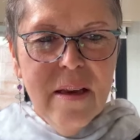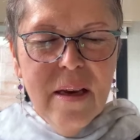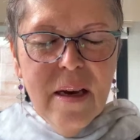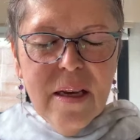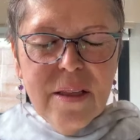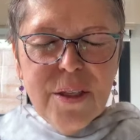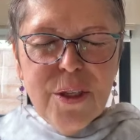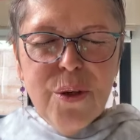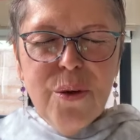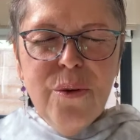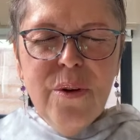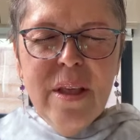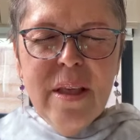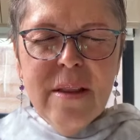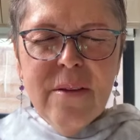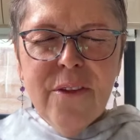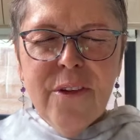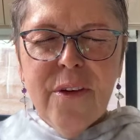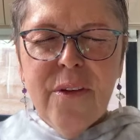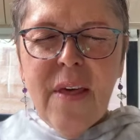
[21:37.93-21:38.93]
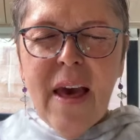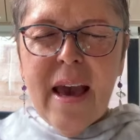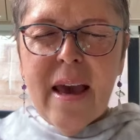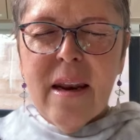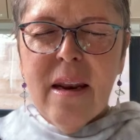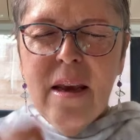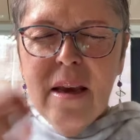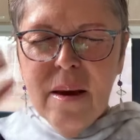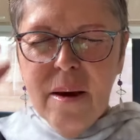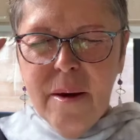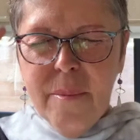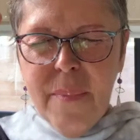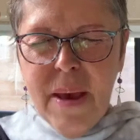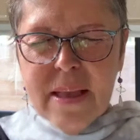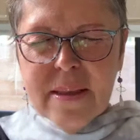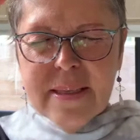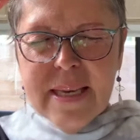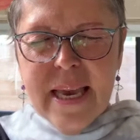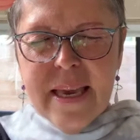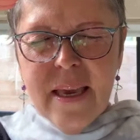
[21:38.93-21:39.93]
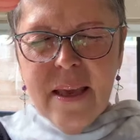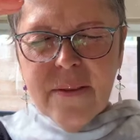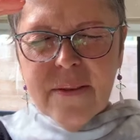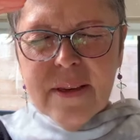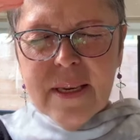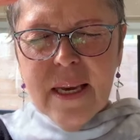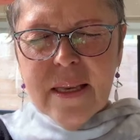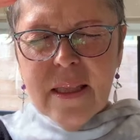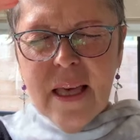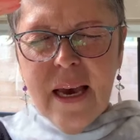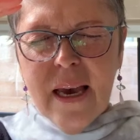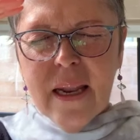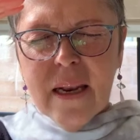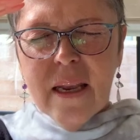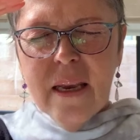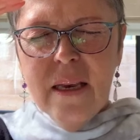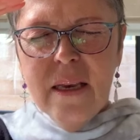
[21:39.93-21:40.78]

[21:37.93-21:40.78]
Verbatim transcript: and tune in to that and take it, take that